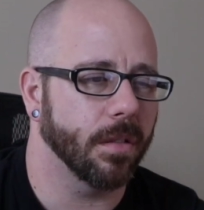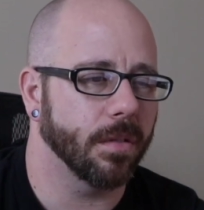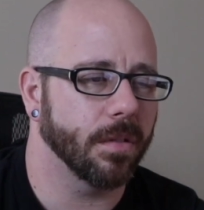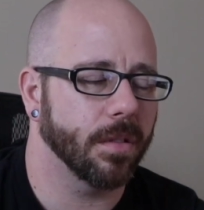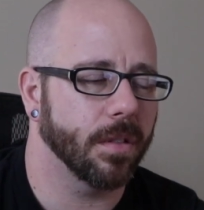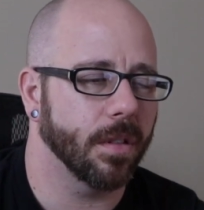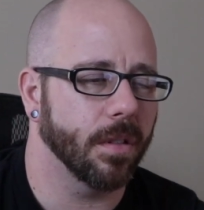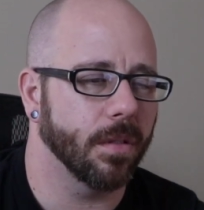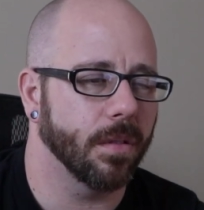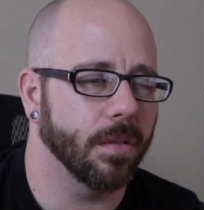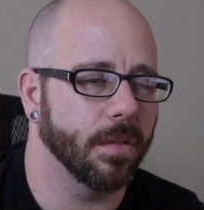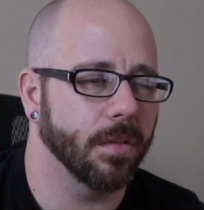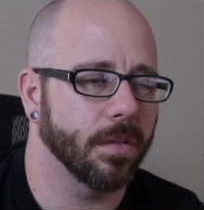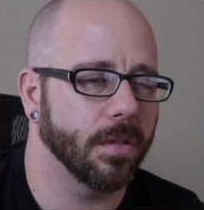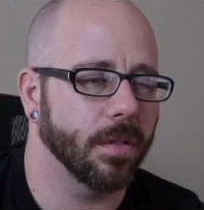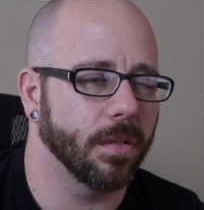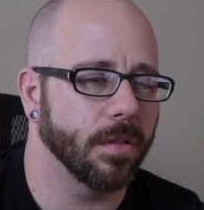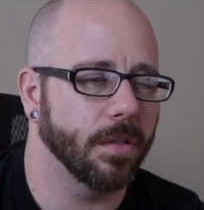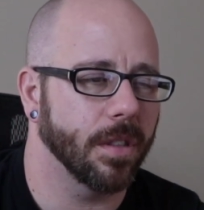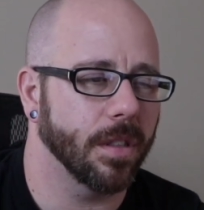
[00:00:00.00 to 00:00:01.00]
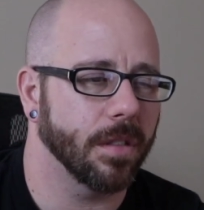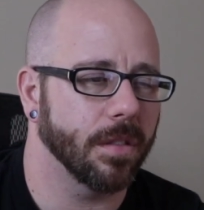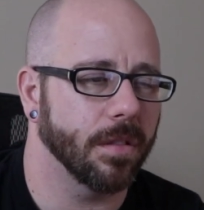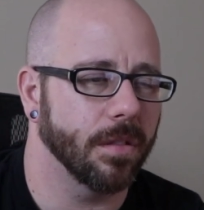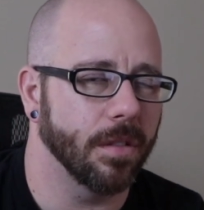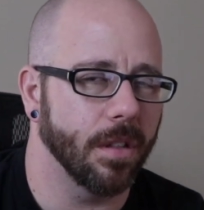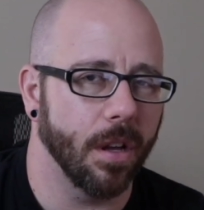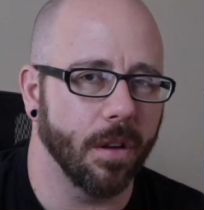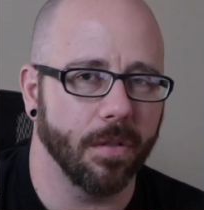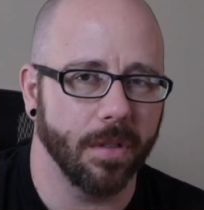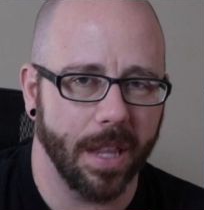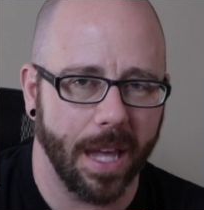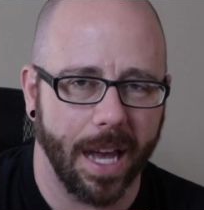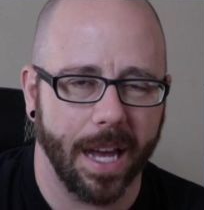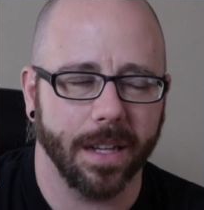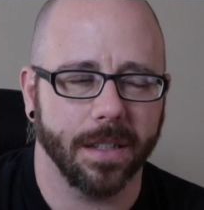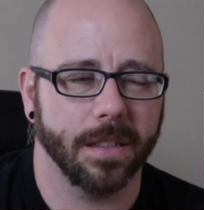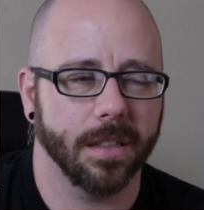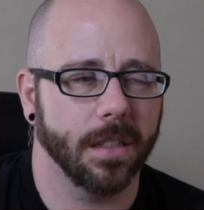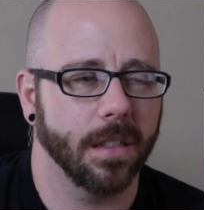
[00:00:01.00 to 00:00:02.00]
so just know
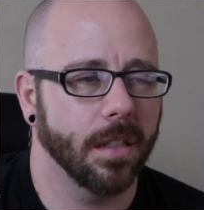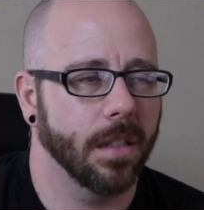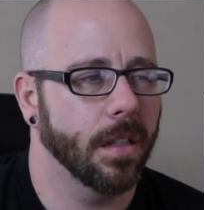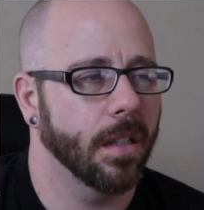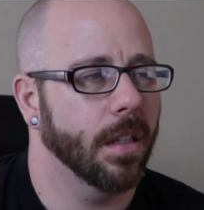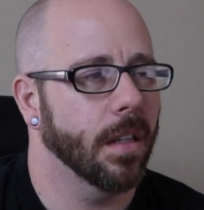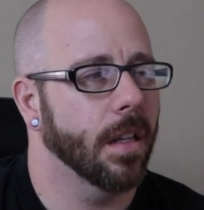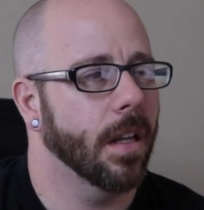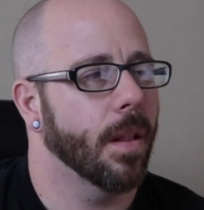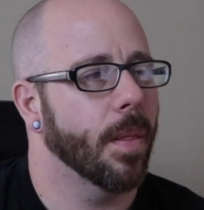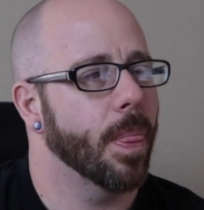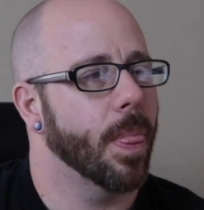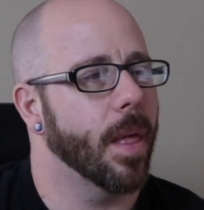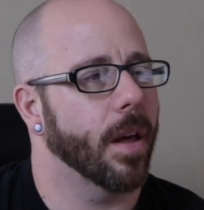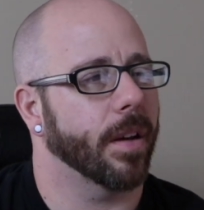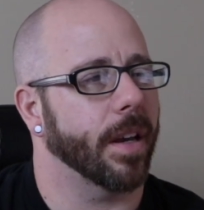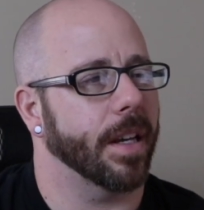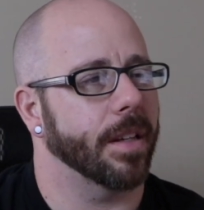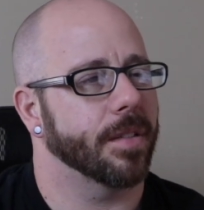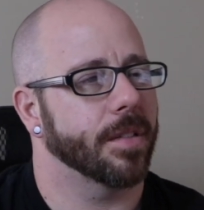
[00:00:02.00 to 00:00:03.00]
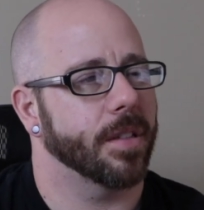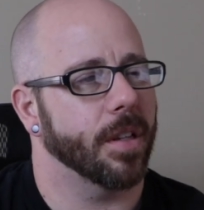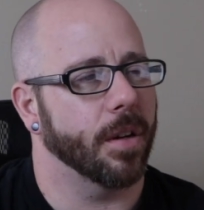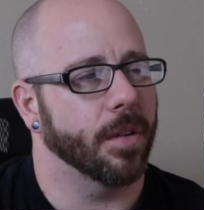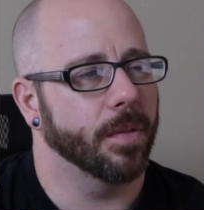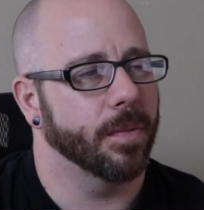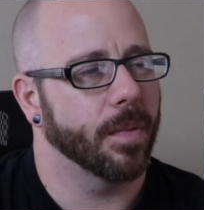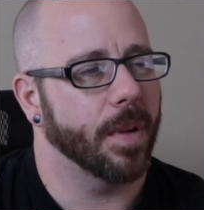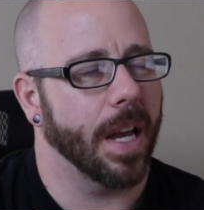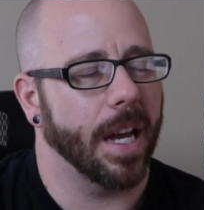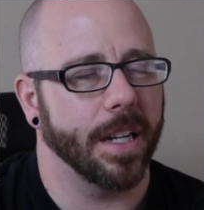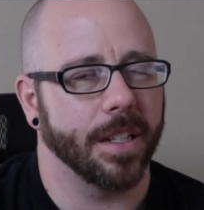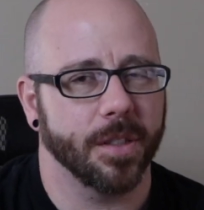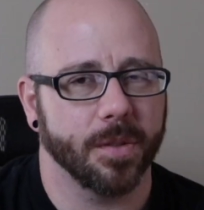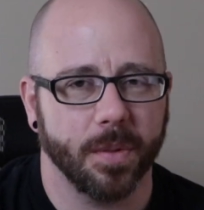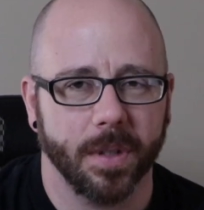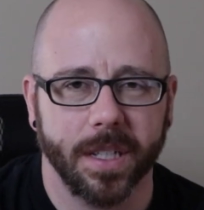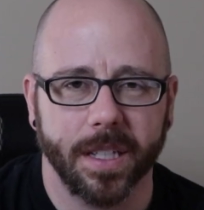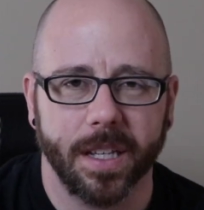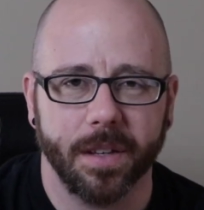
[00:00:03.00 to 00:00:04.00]
that. Okay, so I just
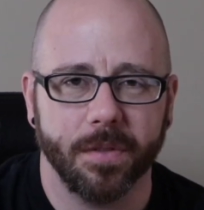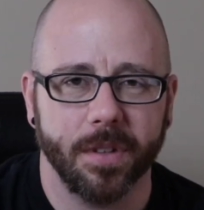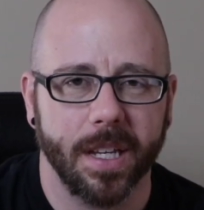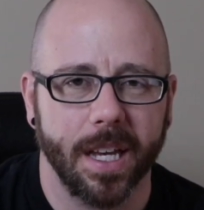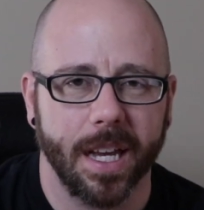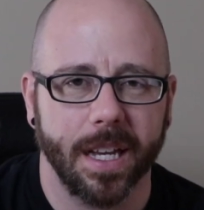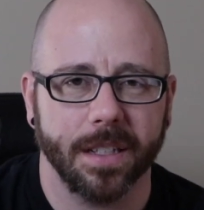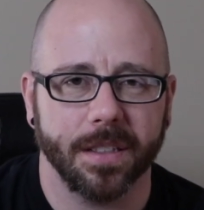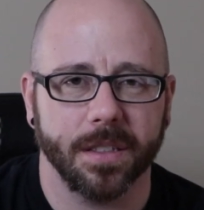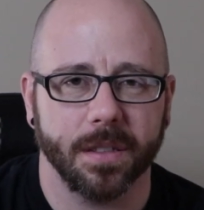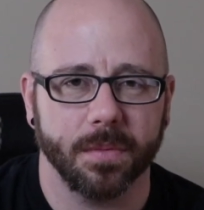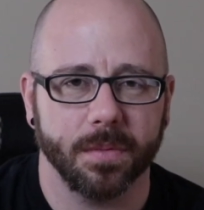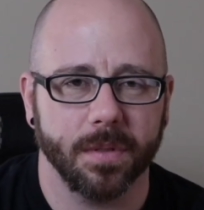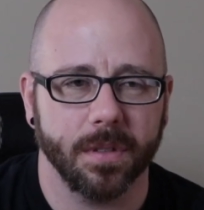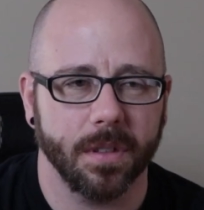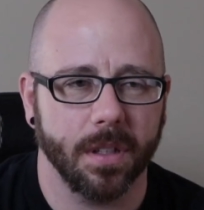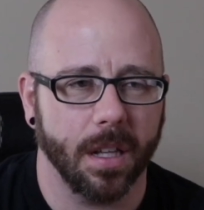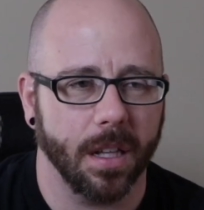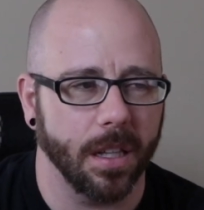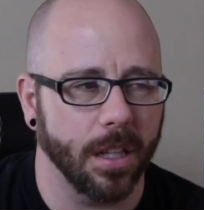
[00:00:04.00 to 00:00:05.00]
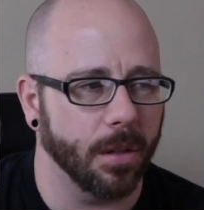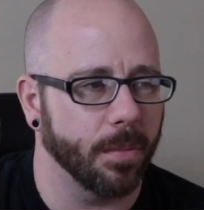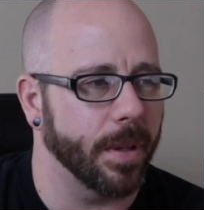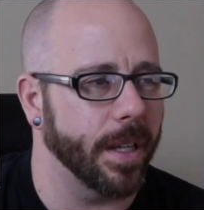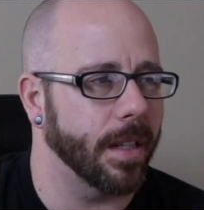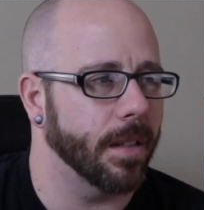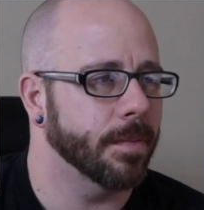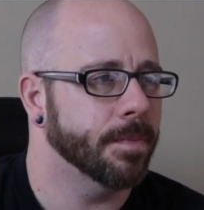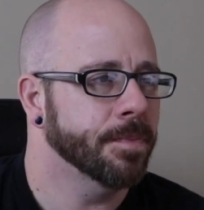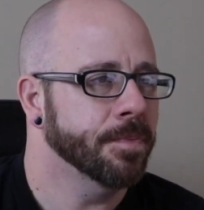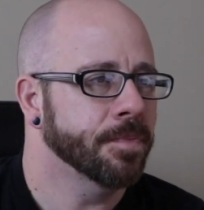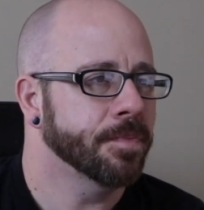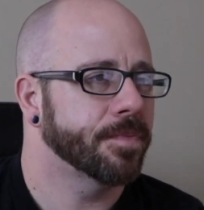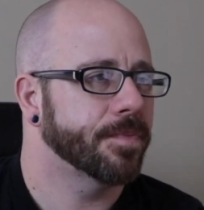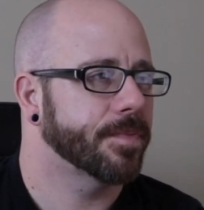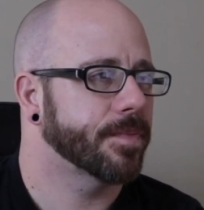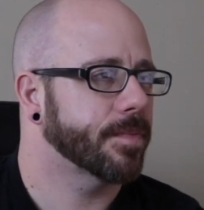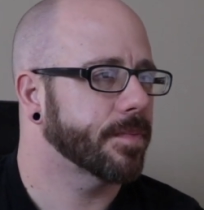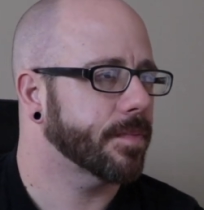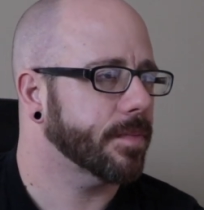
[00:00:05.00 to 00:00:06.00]
want to give you guys a little bit.
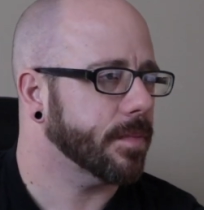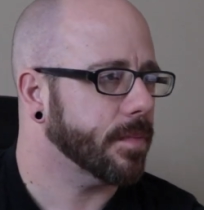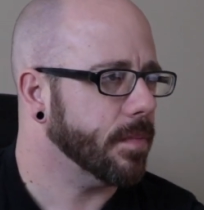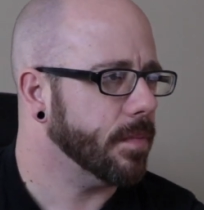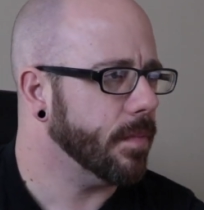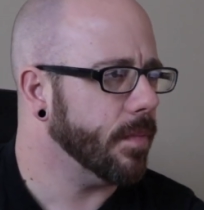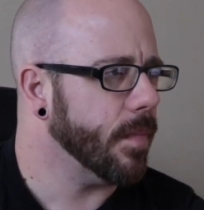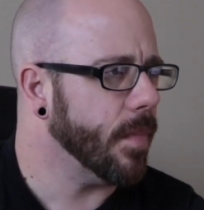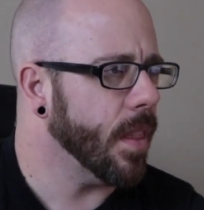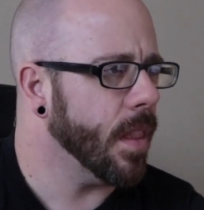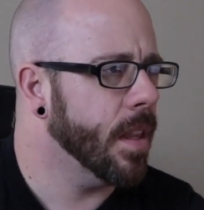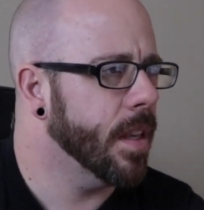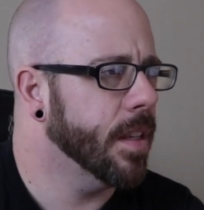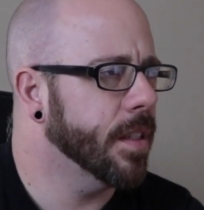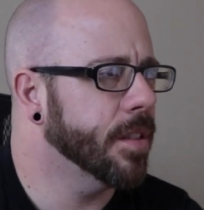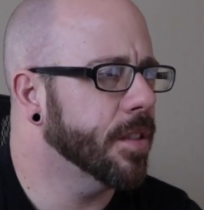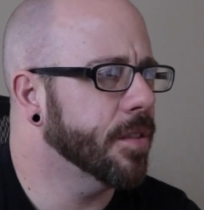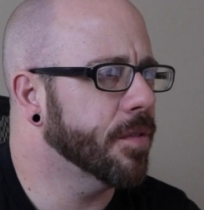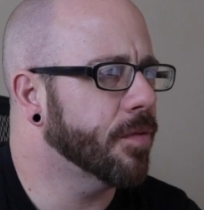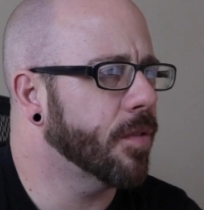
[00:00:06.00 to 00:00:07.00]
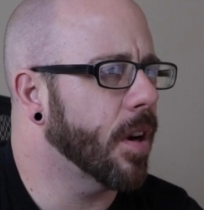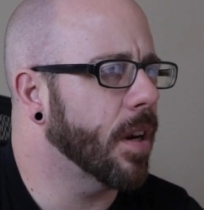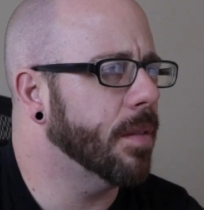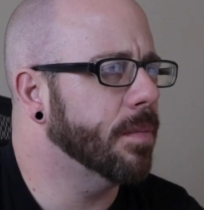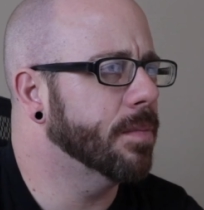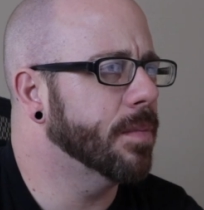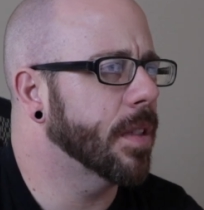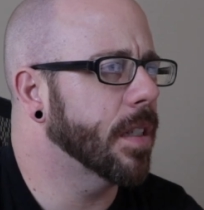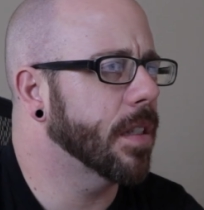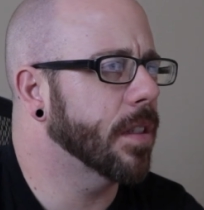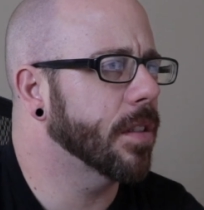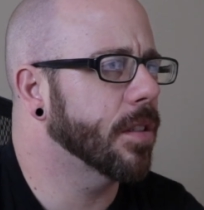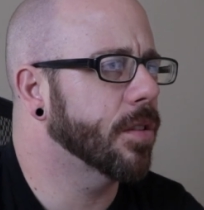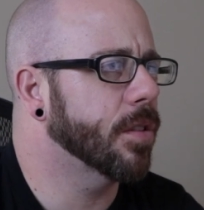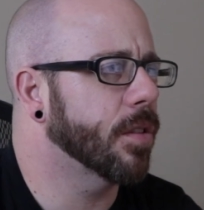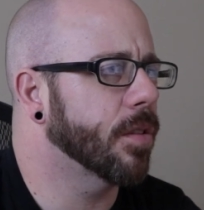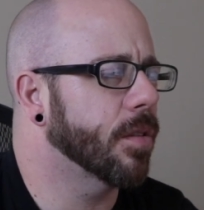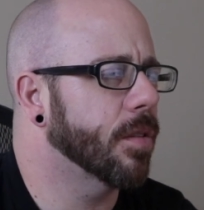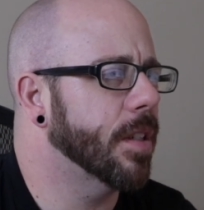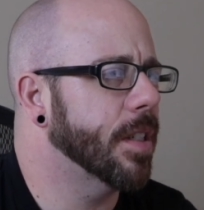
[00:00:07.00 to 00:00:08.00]
This is from
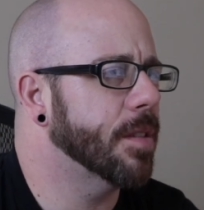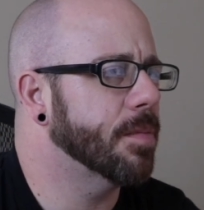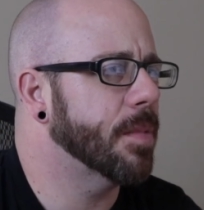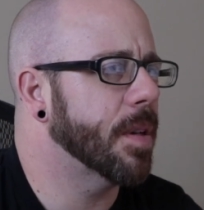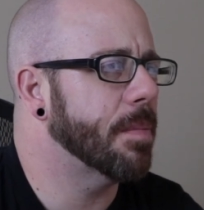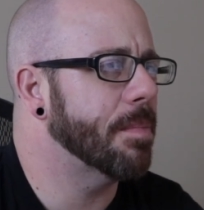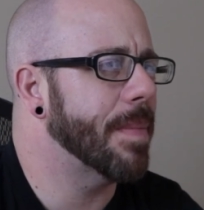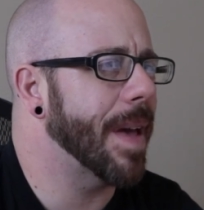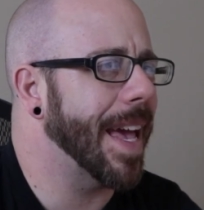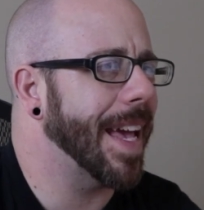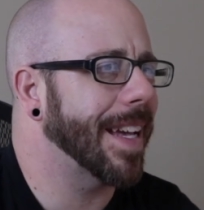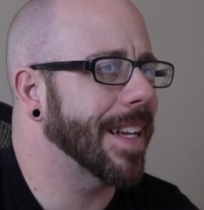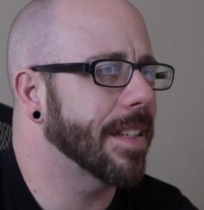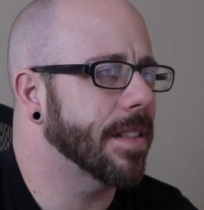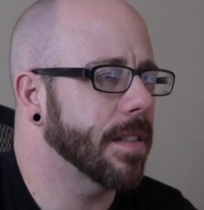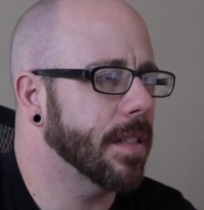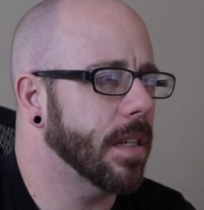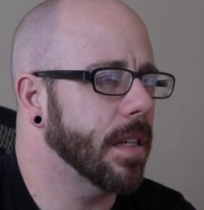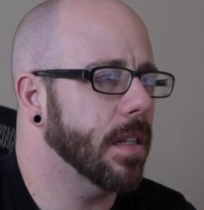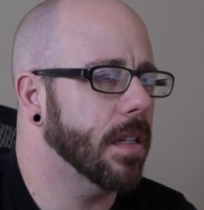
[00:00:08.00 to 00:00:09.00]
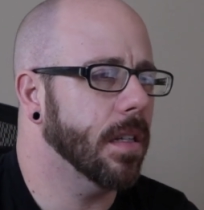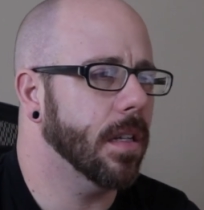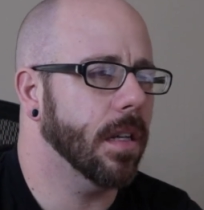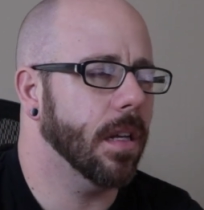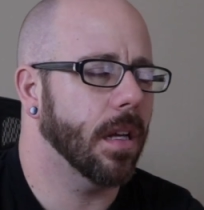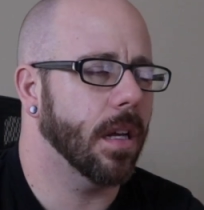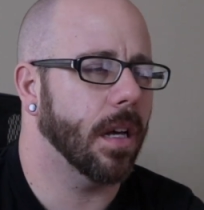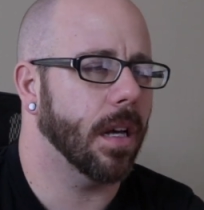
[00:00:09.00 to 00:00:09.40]
Charisma Magazine,